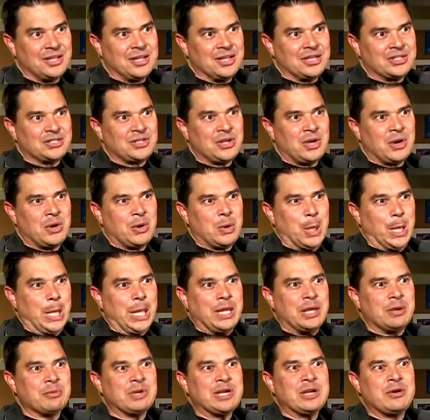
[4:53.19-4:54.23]
So
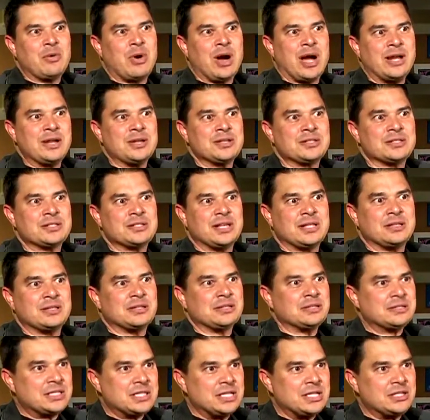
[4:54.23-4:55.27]
it requires that the
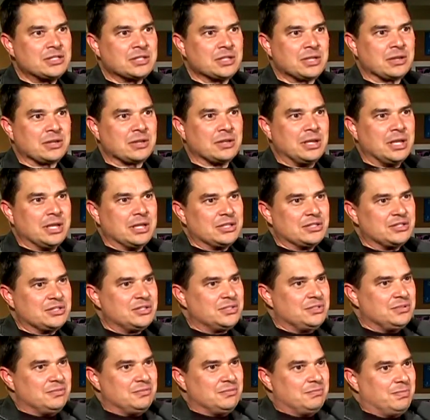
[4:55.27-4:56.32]
teacher
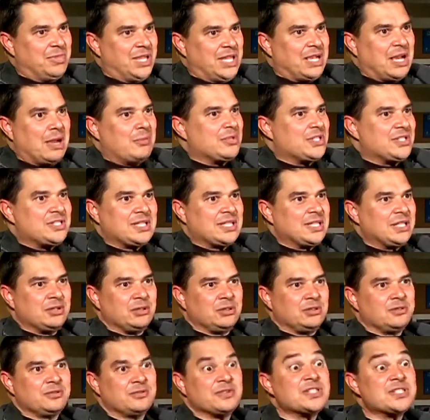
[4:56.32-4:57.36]
become a
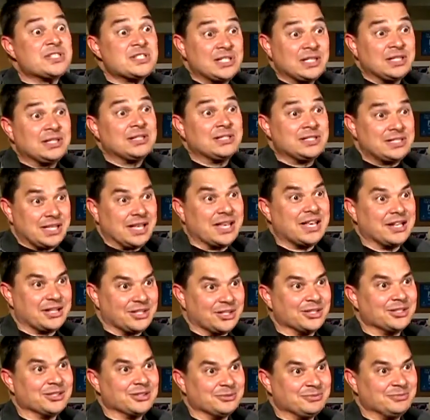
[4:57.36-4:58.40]
skilled
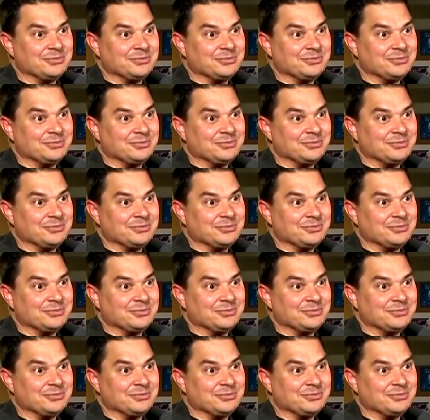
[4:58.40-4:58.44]
facilitator